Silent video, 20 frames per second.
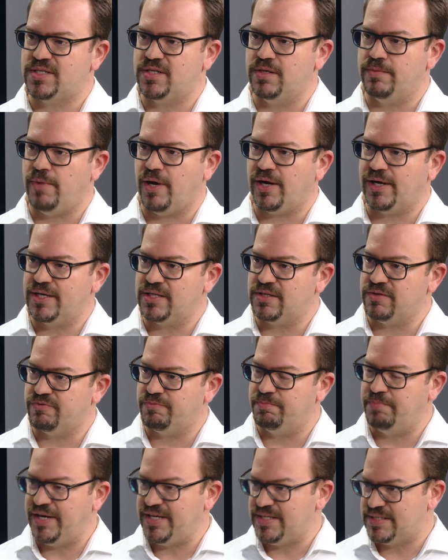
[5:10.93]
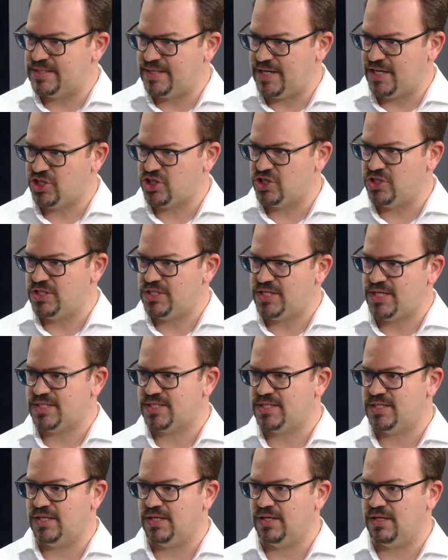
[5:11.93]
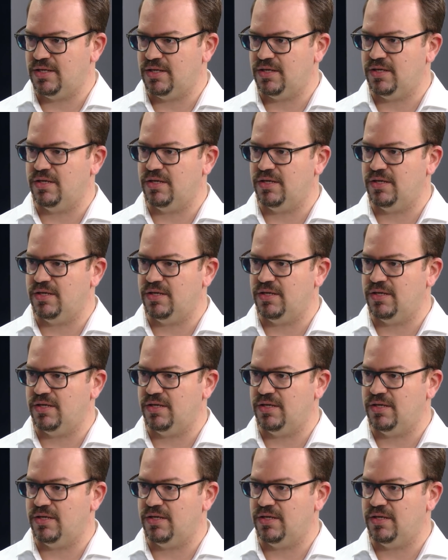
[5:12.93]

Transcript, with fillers: the market of base station testing,